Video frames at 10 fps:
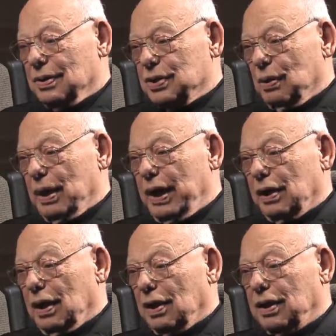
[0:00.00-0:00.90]
So I had
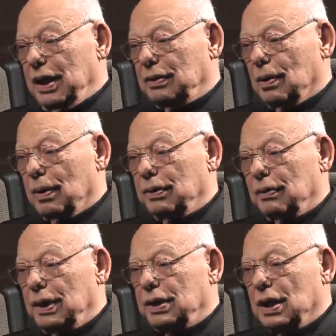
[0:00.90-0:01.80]
a lot of
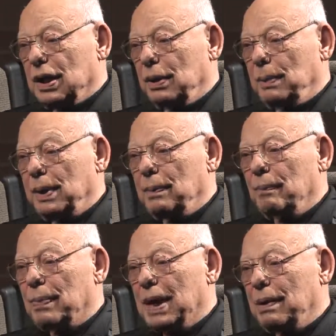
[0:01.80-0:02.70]
T-33 time,
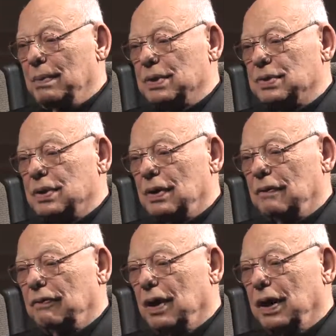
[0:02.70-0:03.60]
and I was
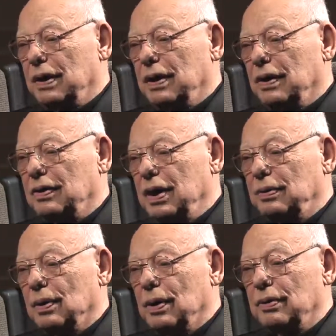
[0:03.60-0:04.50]
flying the
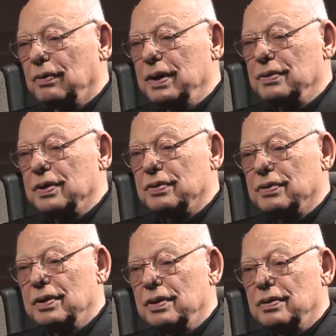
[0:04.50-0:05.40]
T-33s as
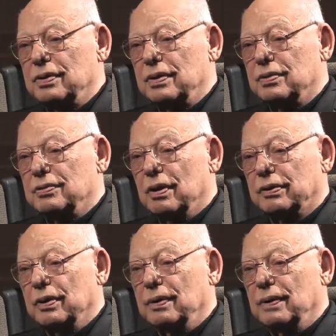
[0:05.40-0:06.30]
an
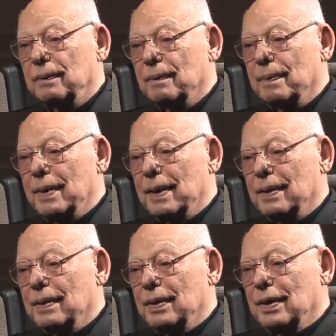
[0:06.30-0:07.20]
instructor,
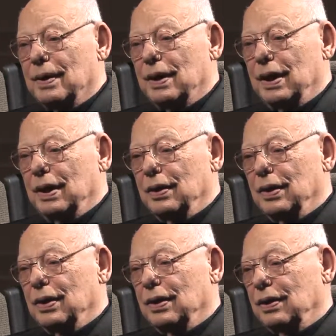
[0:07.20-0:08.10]
and
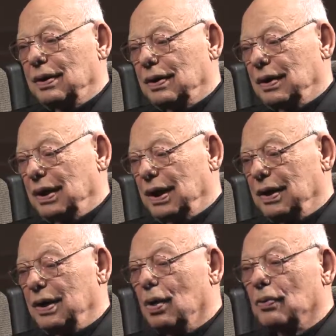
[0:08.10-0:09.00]

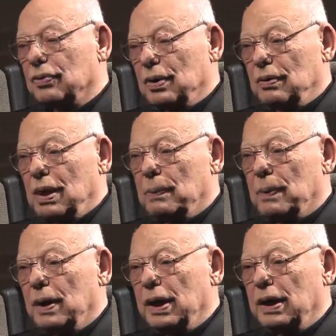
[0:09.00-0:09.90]
also
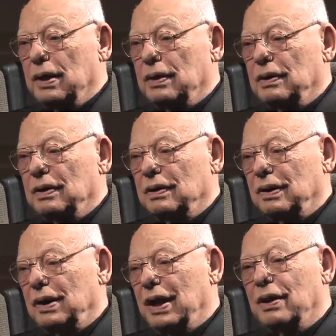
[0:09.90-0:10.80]
operating
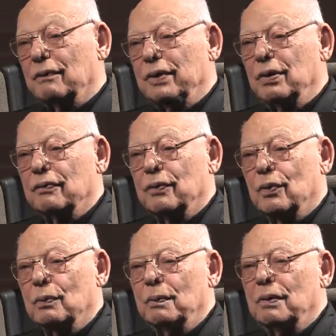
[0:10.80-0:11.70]
out of
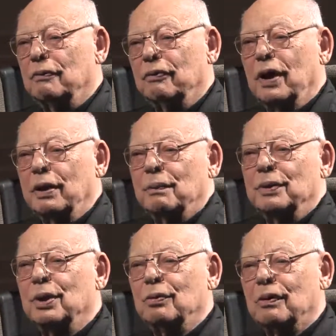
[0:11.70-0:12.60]
uniform, flying
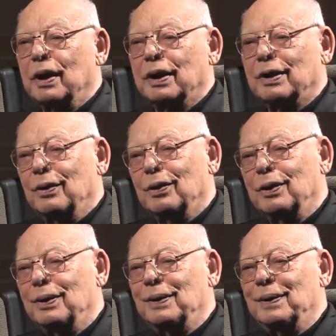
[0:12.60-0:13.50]
with no rank on.